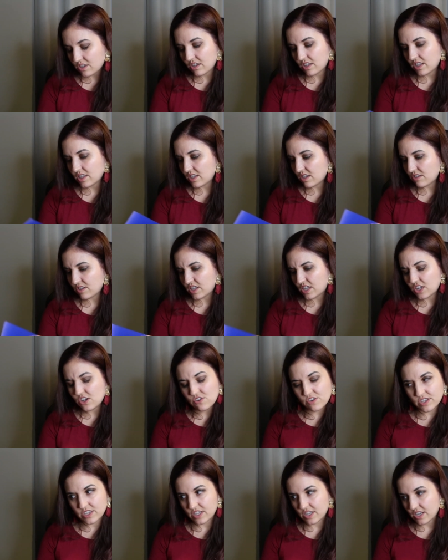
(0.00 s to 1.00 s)
Oh, that sounds
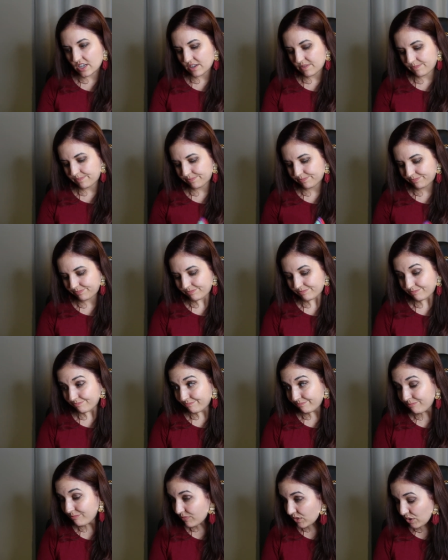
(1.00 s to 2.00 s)
interesting.
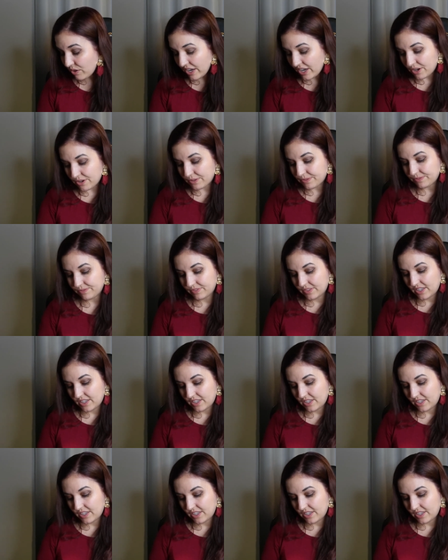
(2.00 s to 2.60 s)
Wow.